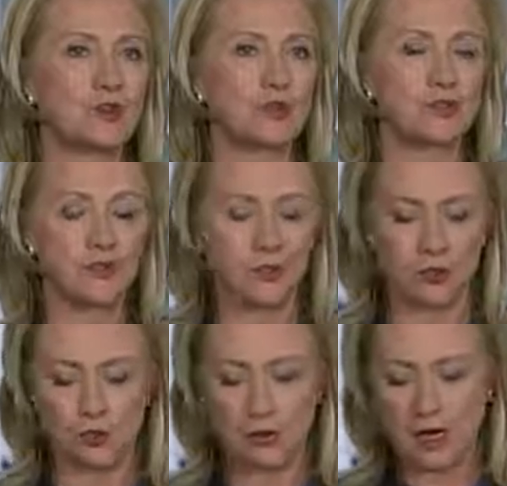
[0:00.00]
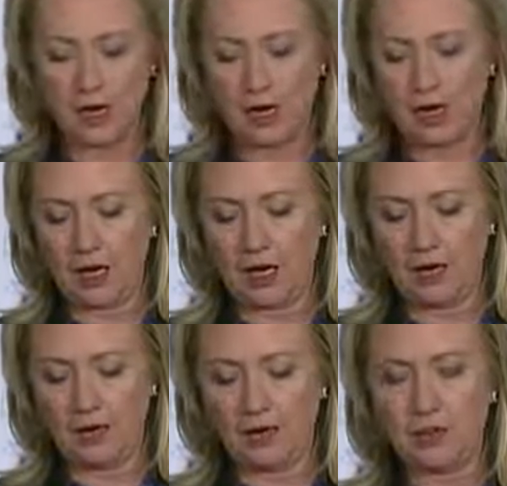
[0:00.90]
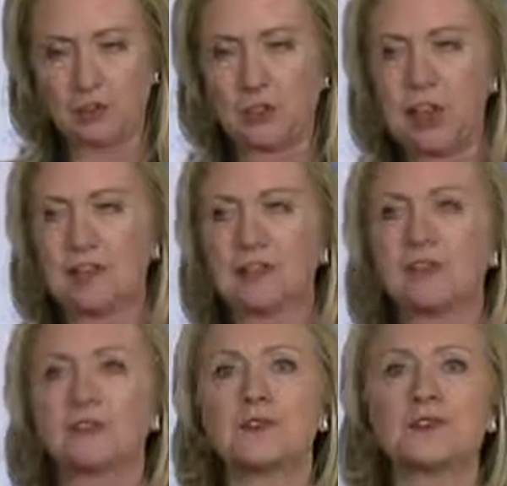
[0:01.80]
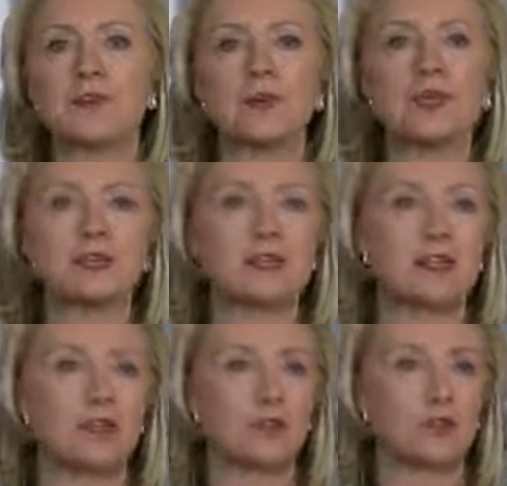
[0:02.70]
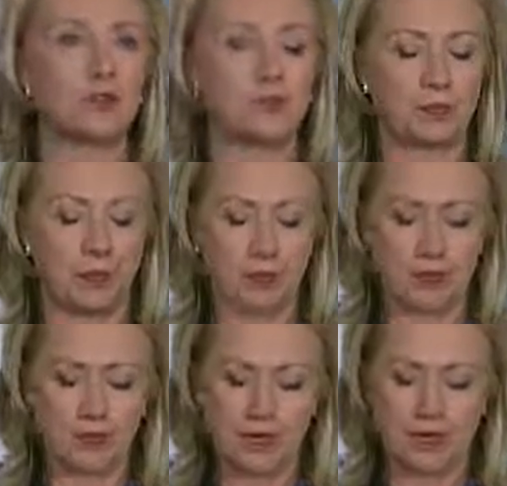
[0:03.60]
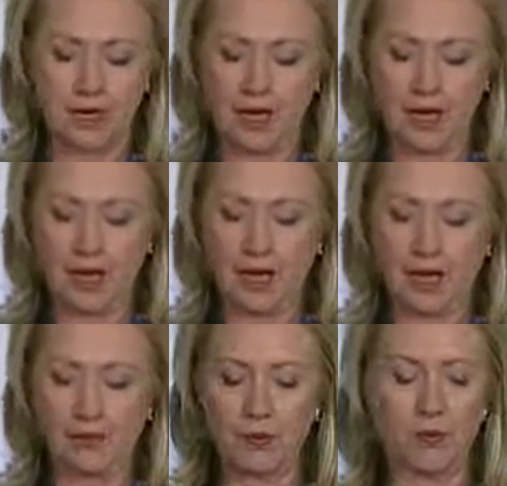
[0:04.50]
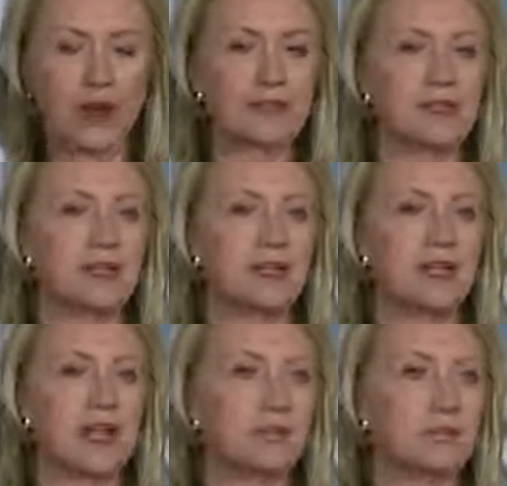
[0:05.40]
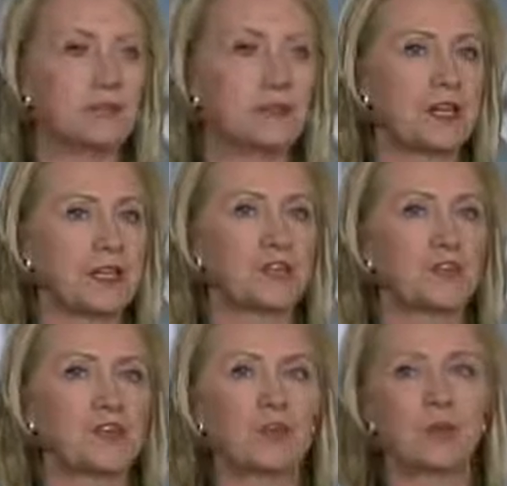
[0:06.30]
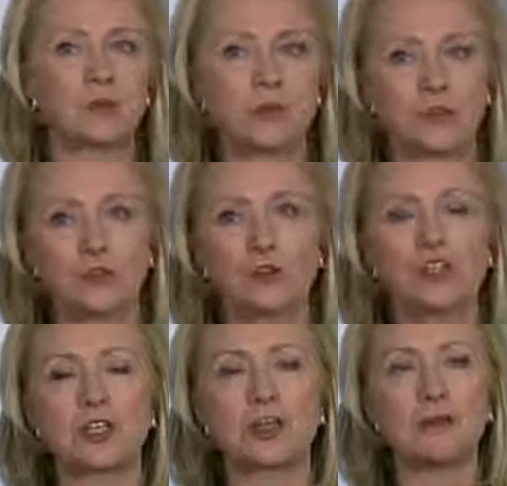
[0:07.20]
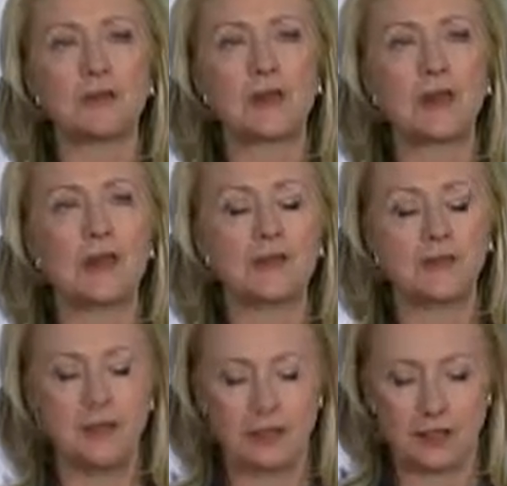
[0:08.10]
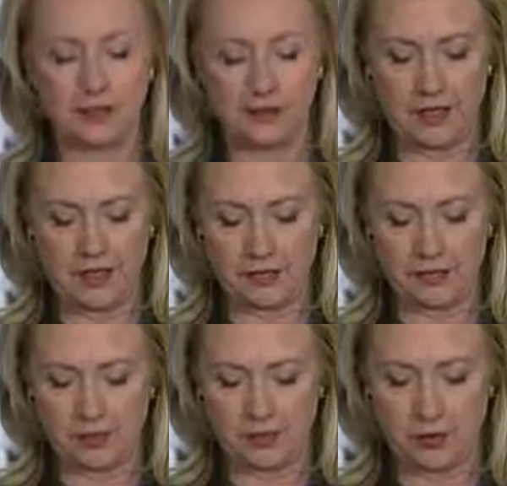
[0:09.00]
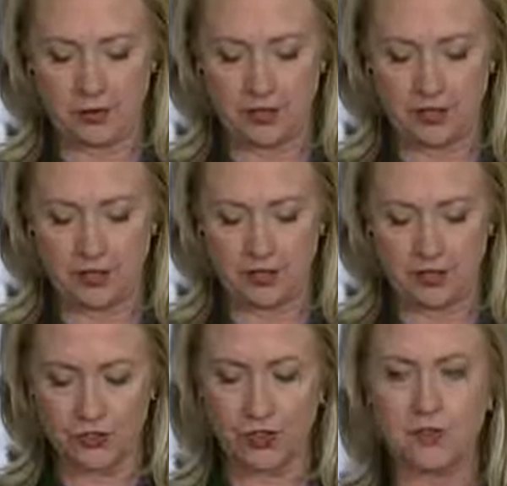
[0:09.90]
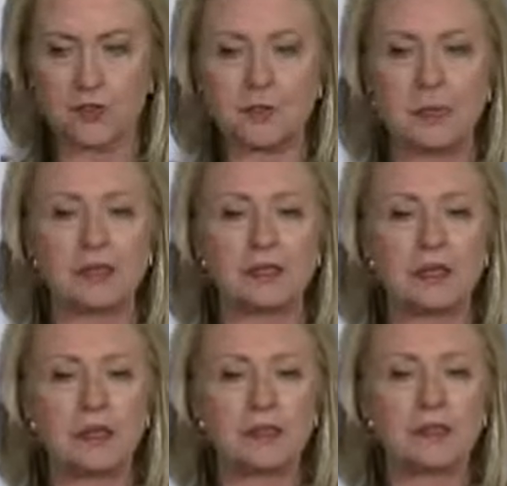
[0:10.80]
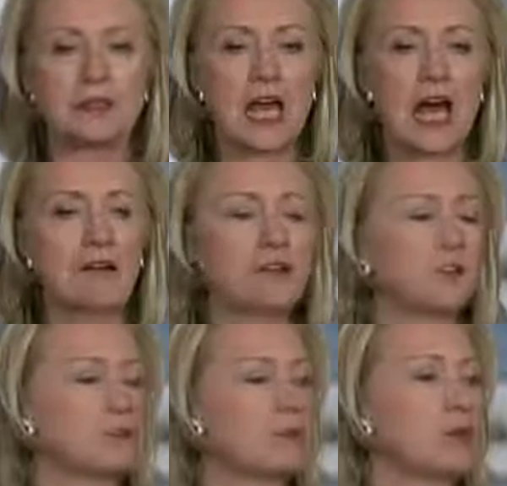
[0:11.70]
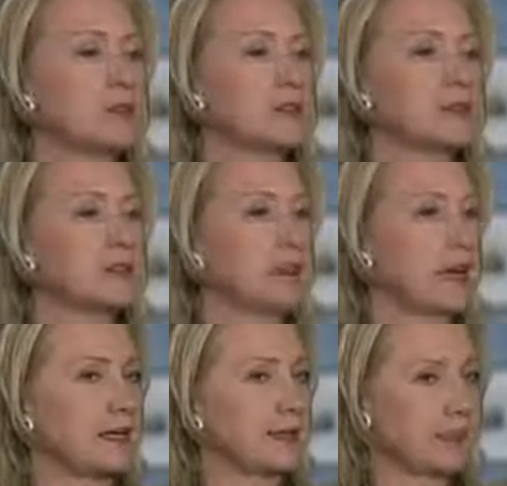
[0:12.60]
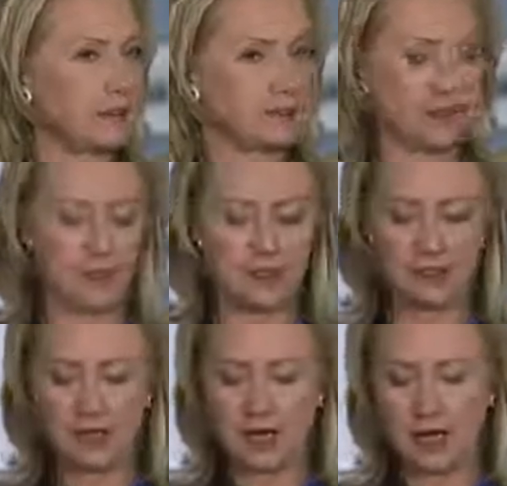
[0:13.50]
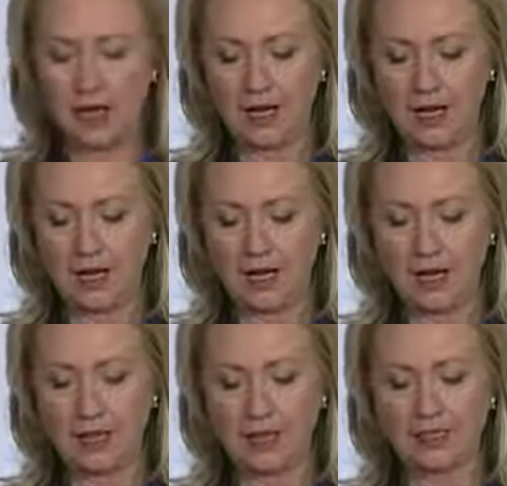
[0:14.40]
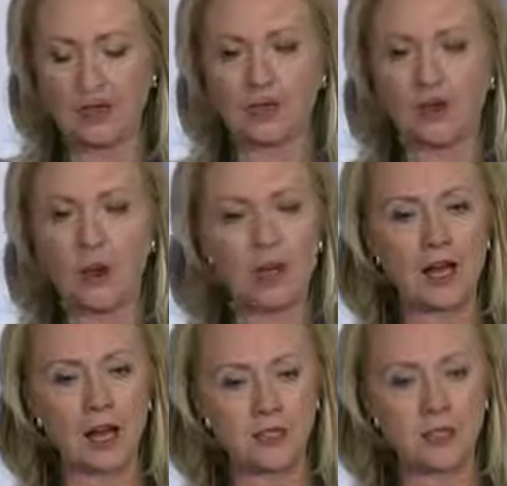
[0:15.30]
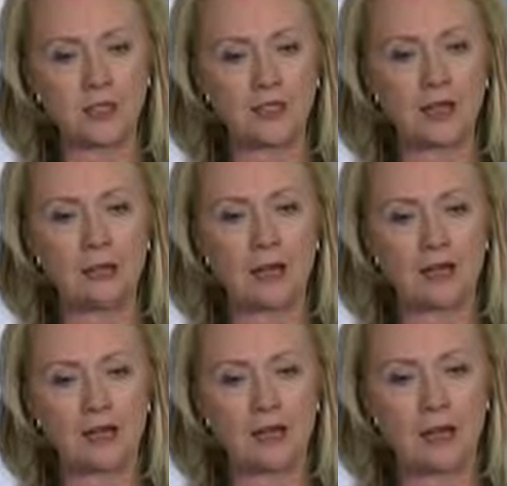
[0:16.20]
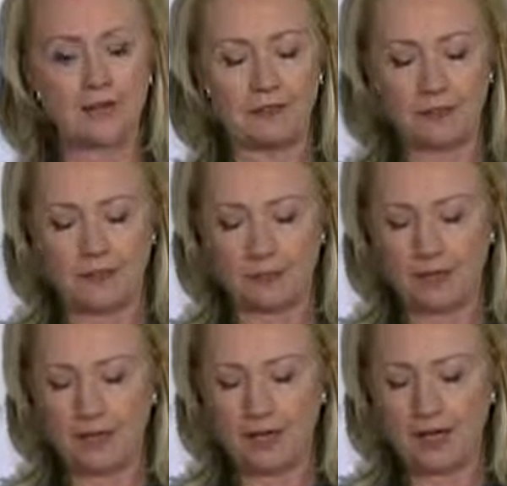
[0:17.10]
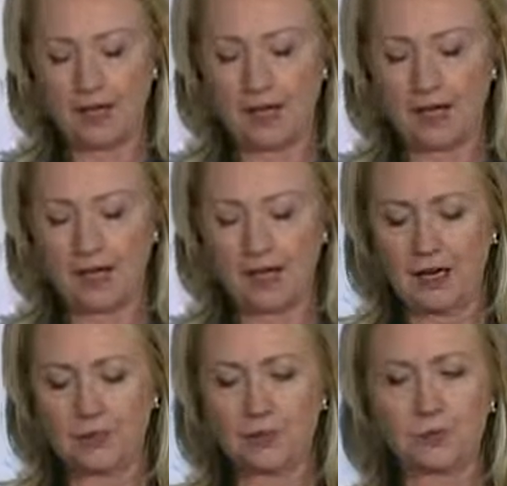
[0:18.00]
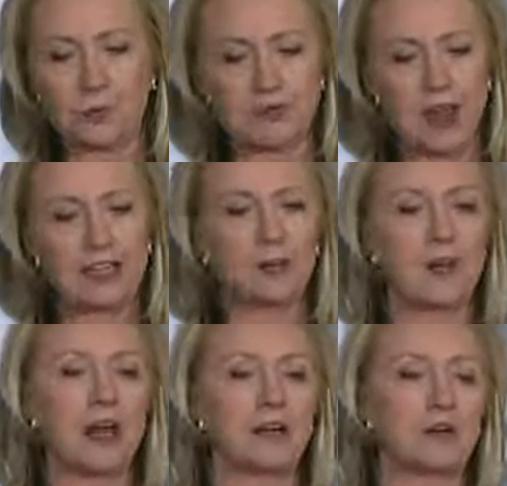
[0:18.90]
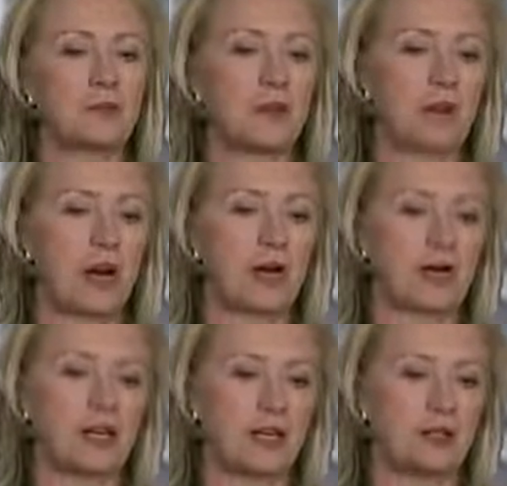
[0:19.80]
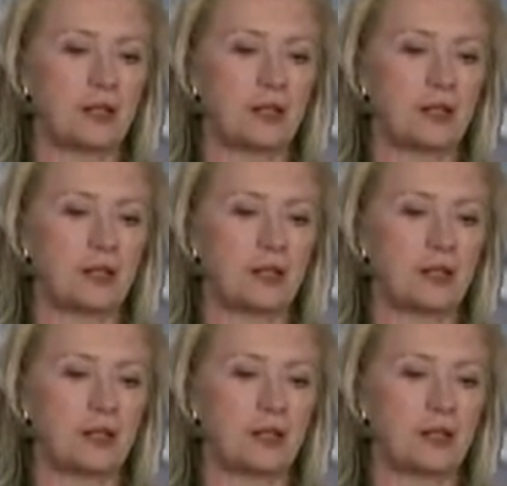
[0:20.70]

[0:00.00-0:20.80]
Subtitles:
pursue the objectives that we seek through diplomacy. We want to see a peaceful resolution of the international community's concerns, but the time for diplomacy is not infinite, and all options remain on the table to prevent Iran from acquiring a